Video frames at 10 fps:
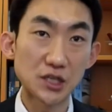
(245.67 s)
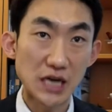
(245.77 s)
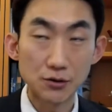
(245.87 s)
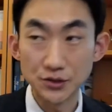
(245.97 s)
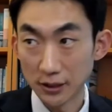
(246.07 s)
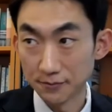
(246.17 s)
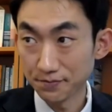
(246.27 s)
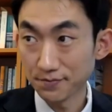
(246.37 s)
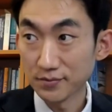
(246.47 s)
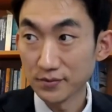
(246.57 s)
Council.
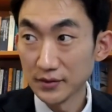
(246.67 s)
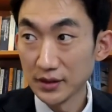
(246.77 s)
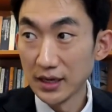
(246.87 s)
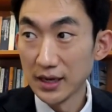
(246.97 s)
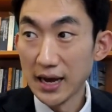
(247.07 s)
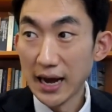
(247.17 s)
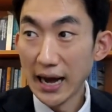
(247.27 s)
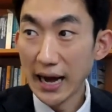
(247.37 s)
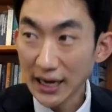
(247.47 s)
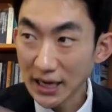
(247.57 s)

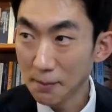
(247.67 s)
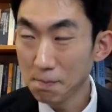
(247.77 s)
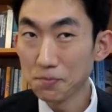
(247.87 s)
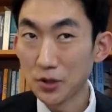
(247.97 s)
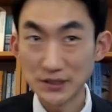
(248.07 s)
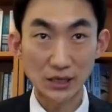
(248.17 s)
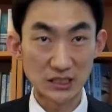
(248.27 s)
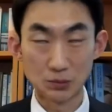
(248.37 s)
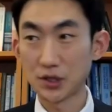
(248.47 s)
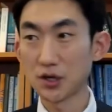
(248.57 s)
I am the second
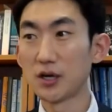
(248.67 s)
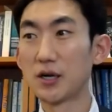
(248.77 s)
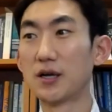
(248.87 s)
speaker.